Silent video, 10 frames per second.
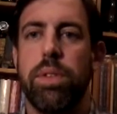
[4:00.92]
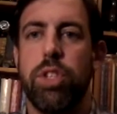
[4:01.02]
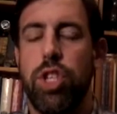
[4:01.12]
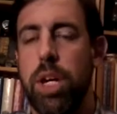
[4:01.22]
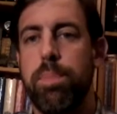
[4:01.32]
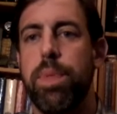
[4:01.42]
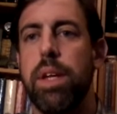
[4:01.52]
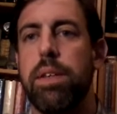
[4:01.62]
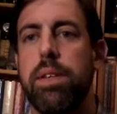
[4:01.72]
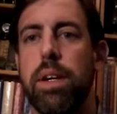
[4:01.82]
a ship
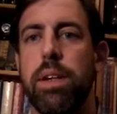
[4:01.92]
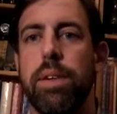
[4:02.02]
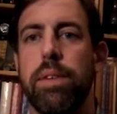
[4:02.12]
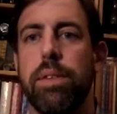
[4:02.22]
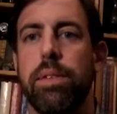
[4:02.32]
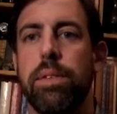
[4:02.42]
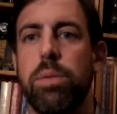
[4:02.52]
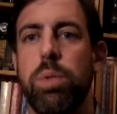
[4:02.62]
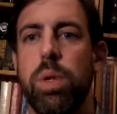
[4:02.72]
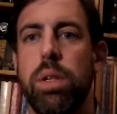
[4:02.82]
that
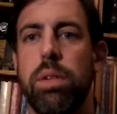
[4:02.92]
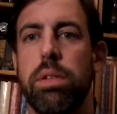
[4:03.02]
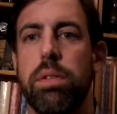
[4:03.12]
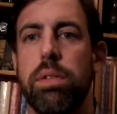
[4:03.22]
would